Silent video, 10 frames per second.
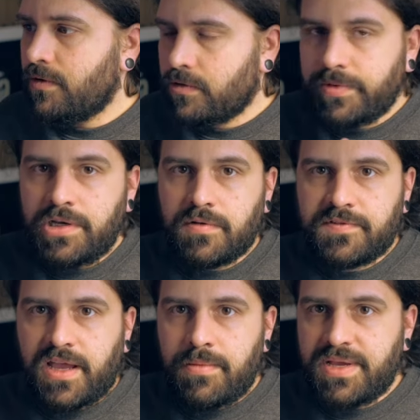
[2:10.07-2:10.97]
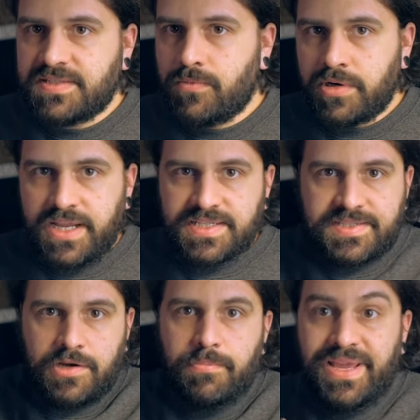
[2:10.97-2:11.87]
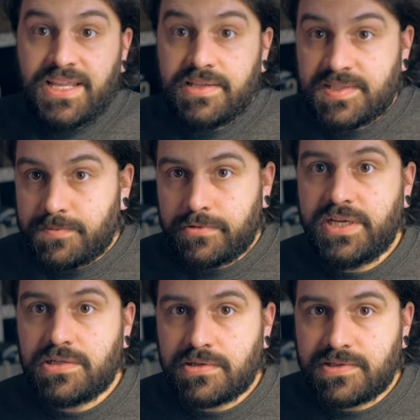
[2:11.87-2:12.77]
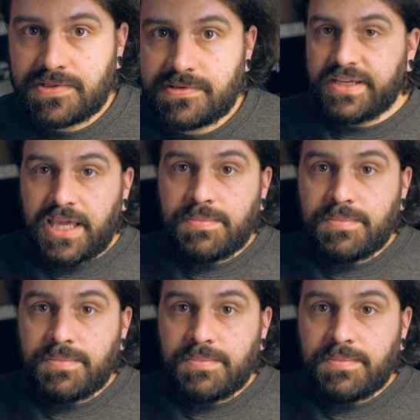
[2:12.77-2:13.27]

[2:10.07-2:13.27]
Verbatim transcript: Ocarina of Time as one as their main inspirations. The game